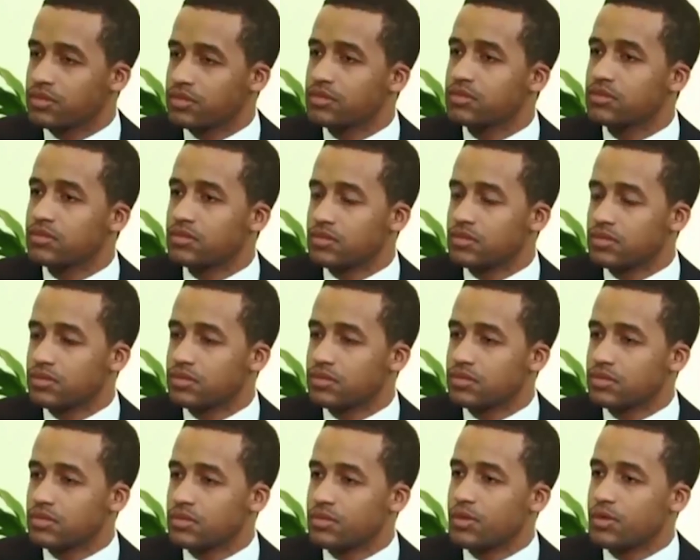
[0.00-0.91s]
you know,
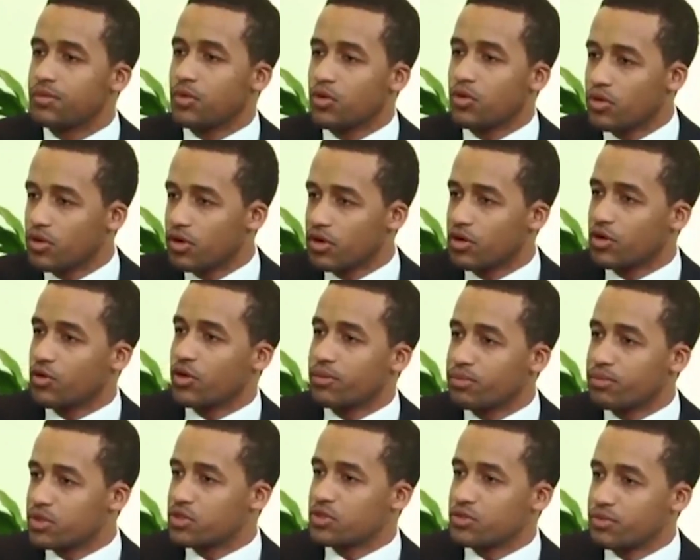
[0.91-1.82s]
where
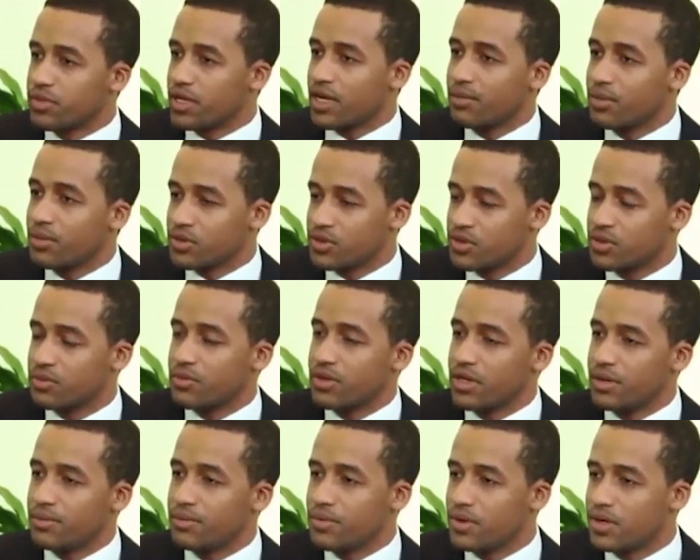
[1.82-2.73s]
they
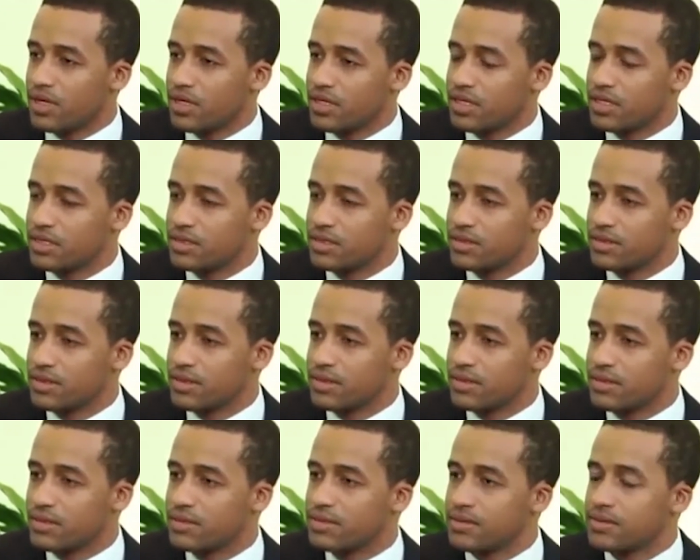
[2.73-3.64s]
would feel
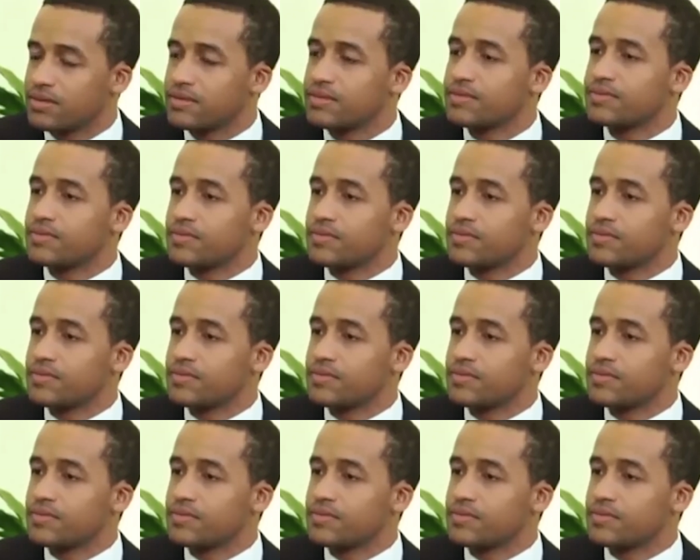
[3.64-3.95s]
disempowered,